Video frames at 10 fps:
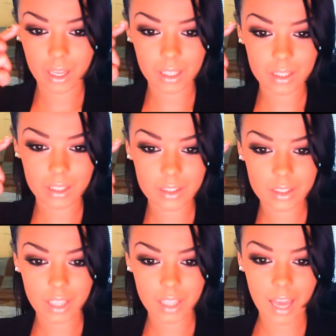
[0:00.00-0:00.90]
of
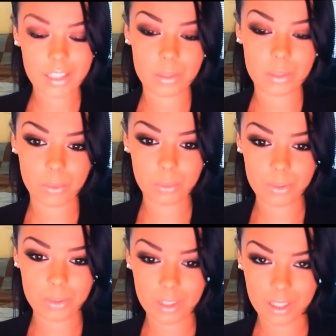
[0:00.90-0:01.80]
cat swoop
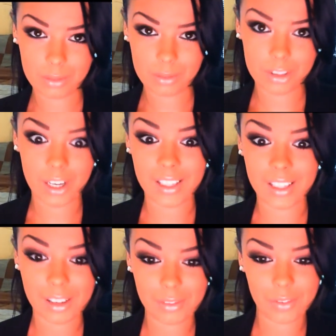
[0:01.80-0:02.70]
to the end, which I
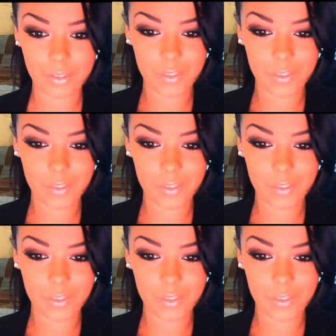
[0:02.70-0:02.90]
love.